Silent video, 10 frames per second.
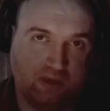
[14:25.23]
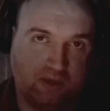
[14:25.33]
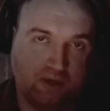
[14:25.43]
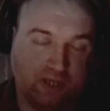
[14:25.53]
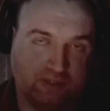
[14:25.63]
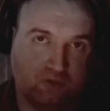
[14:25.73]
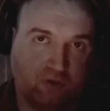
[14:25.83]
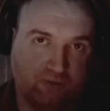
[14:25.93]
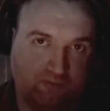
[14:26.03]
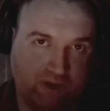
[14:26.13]
It's
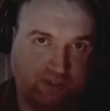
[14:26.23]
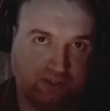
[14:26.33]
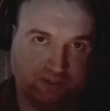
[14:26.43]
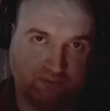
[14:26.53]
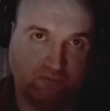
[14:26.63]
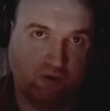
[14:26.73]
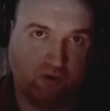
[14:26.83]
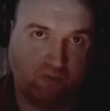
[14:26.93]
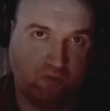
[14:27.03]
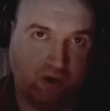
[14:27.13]
called Racism
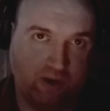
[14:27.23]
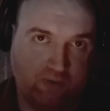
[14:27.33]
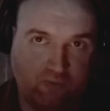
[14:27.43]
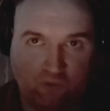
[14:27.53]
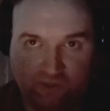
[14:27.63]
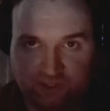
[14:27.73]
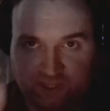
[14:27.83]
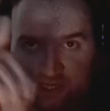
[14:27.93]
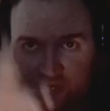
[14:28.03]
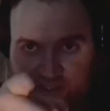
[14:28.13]
101, which is
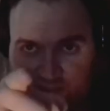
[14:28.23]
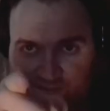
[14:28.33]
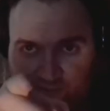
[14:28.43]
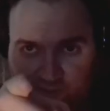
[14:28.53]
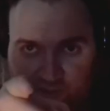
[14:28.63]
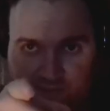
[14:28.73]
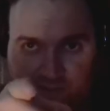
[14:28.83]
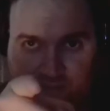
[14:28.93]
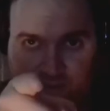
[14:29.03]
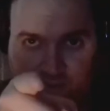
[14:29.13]
against the First
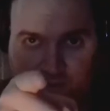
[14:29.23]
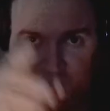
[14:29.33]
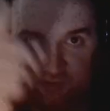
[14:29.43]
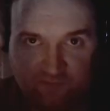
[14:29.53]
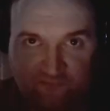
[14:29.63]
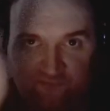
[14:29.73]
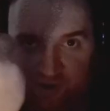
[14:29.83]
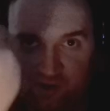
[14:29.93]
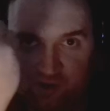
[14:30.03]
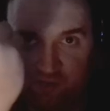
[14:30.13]
Amendment. So
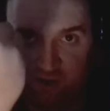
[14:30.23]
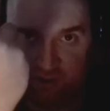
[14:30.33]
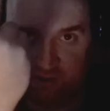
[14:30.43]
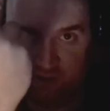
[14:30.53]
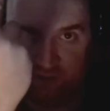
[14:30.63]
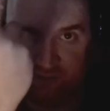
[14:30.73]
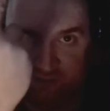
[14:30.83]
fuck you, Microsoft.